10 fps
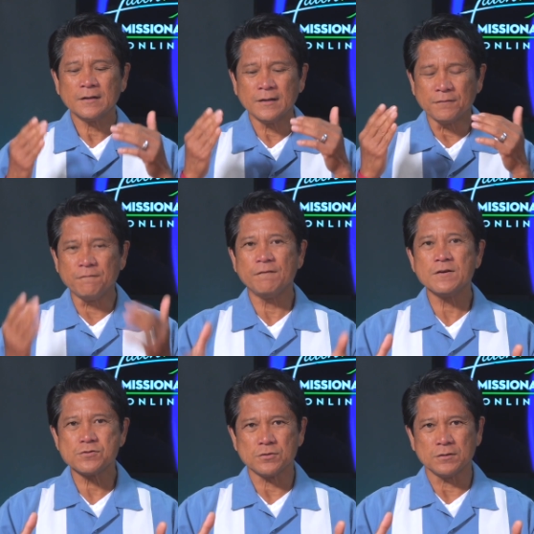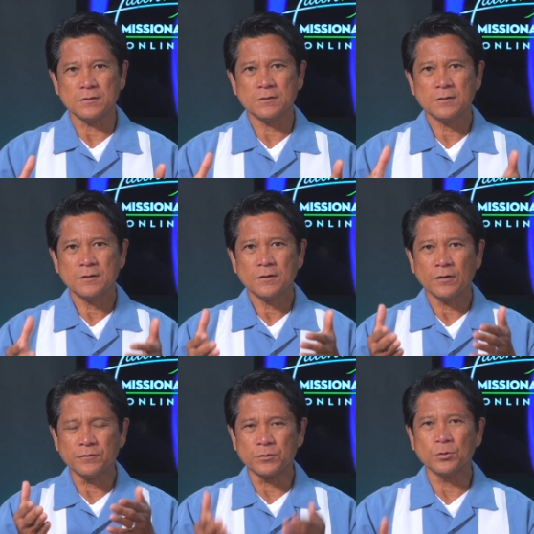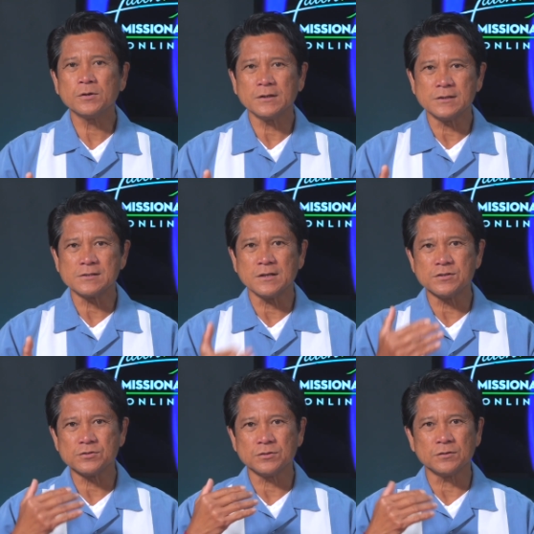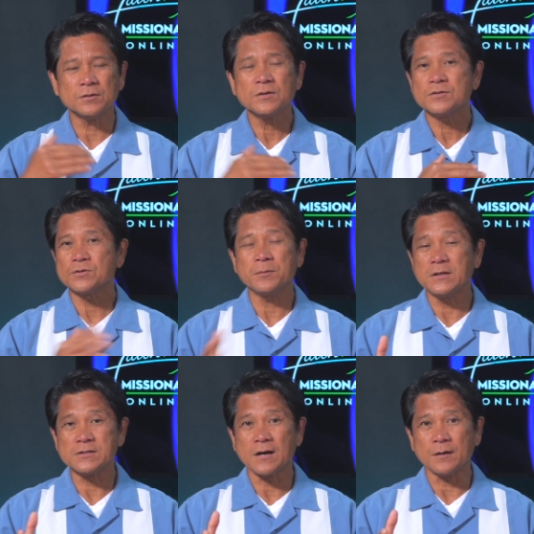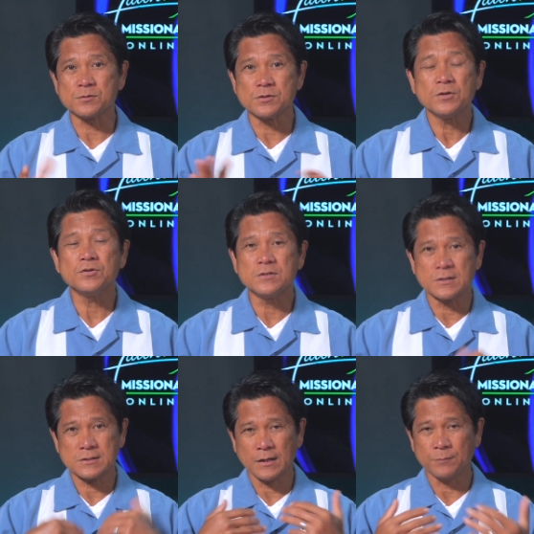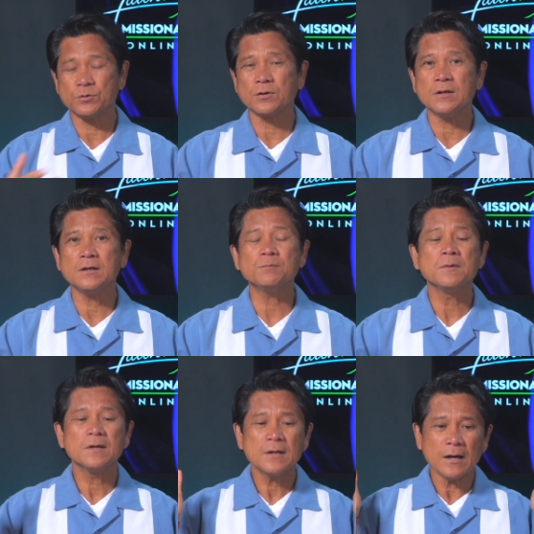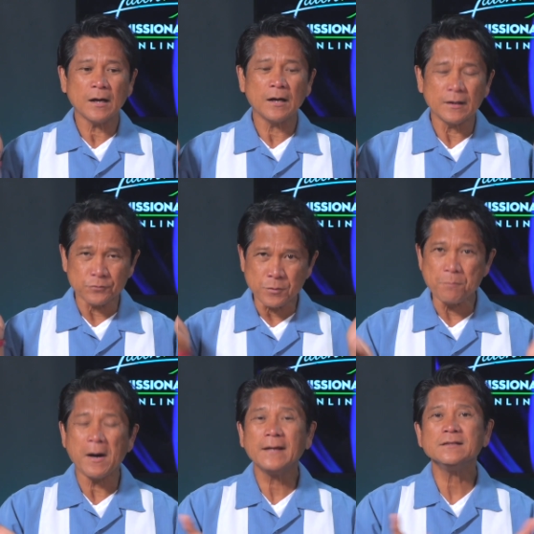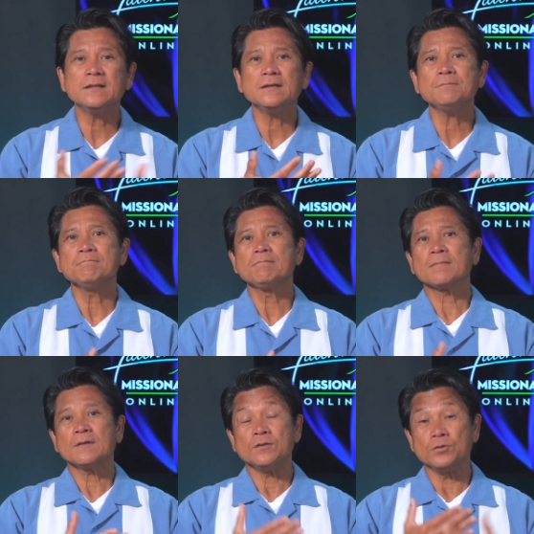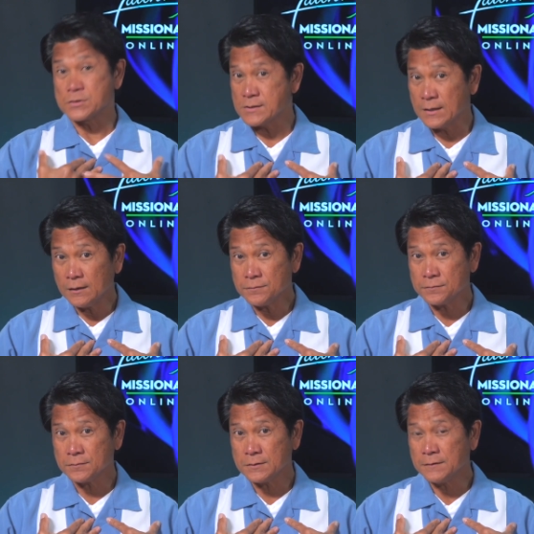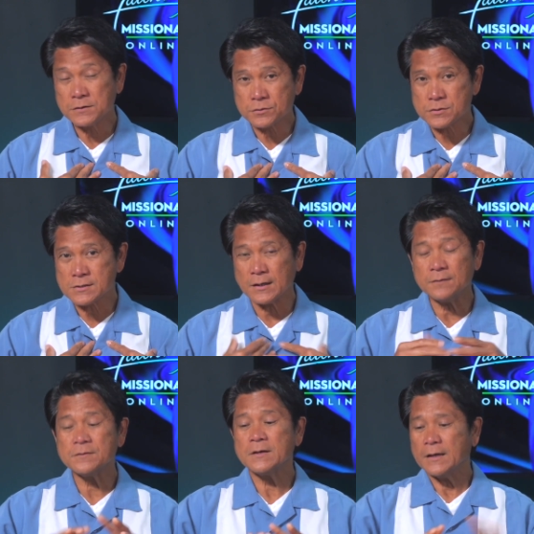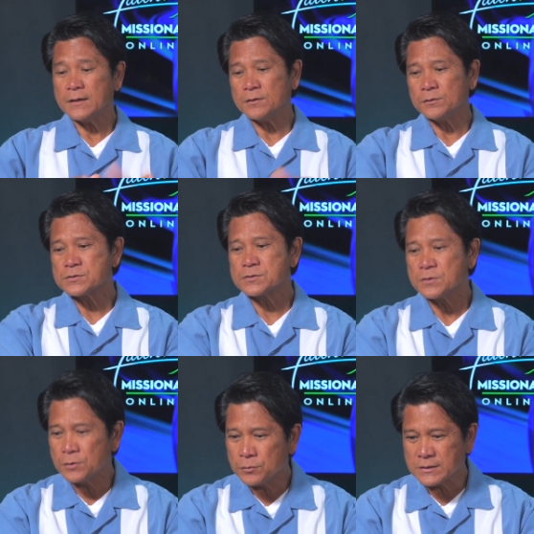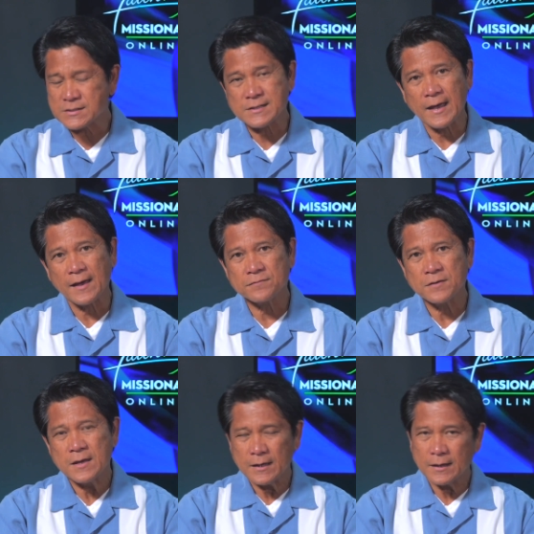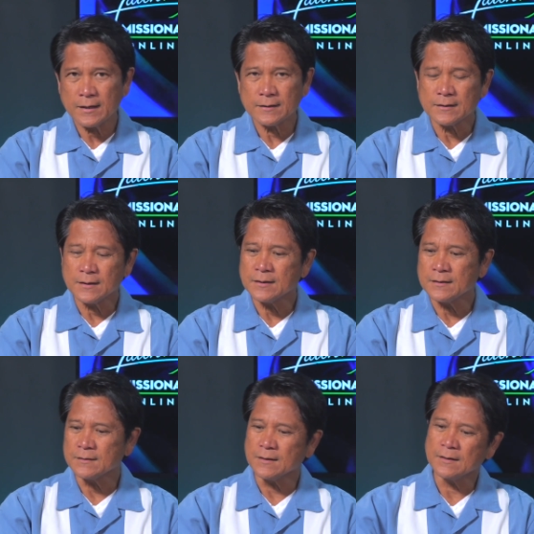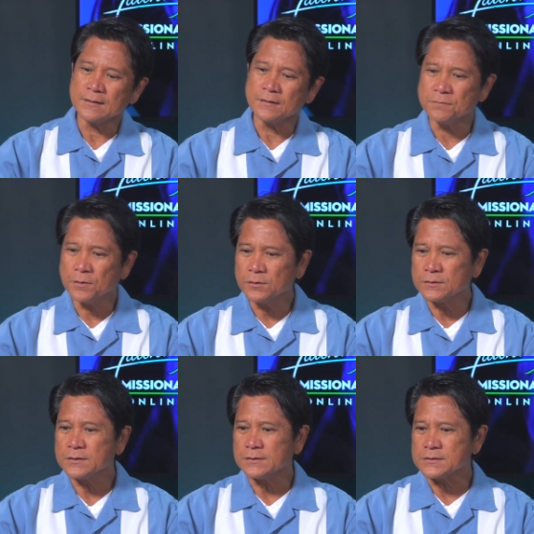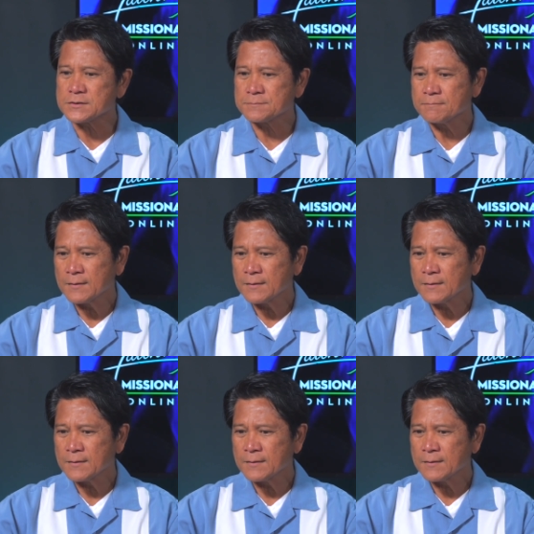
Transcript: the vision of your organization so many times. You just have to keep reminding yourself, even yourself, and also the staff and the volunteers.